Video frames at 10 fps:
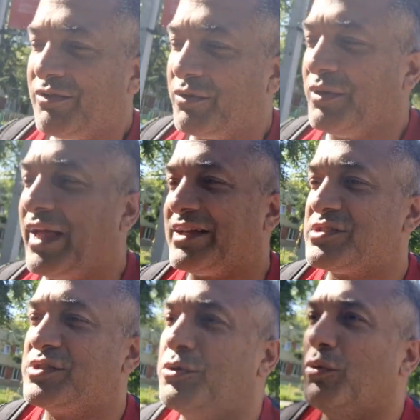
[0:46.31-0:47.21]
for the
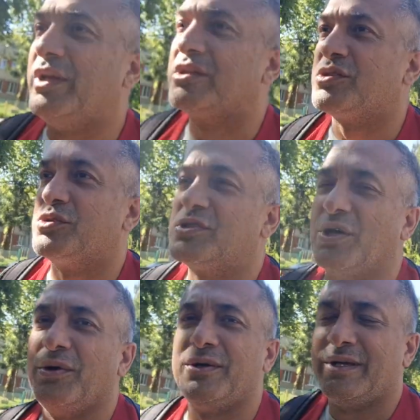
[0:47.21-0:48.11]
last 2 weeks or
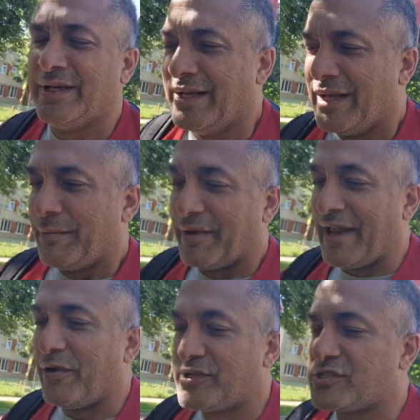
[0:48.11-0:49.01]
so, but
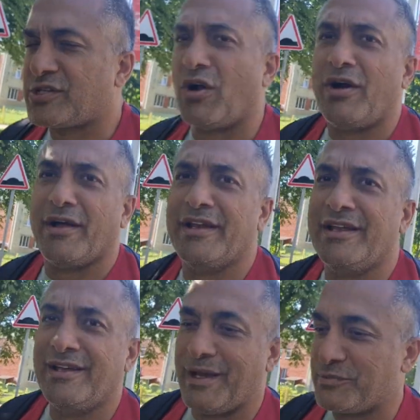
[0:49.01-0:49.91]
now it's gone.
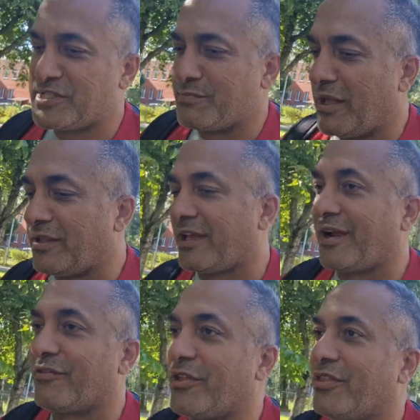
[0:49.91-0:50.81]
I'm smelling
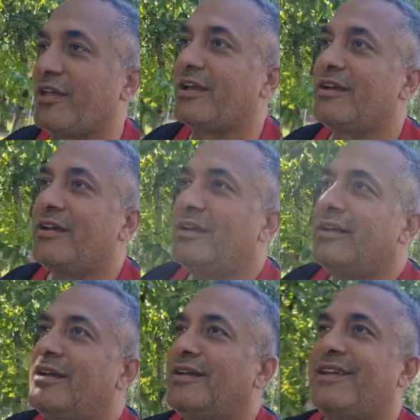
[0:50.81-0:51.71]
everything.
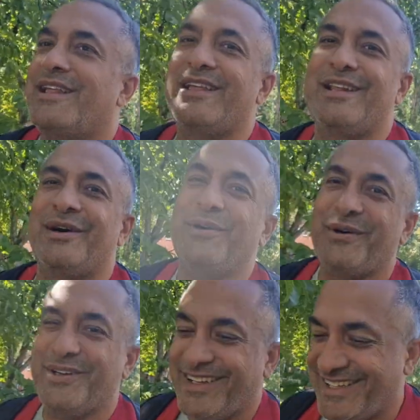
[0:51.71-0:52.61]

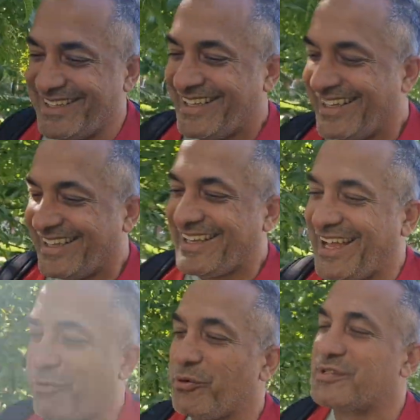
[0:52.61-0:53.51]

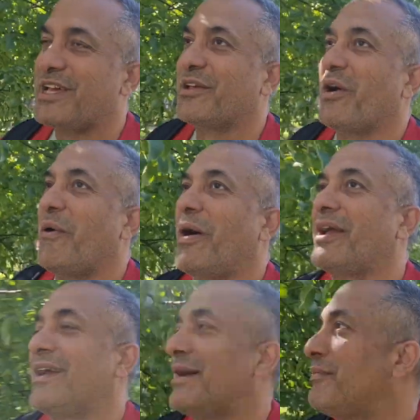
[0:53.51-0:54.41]
I won't tell you how I got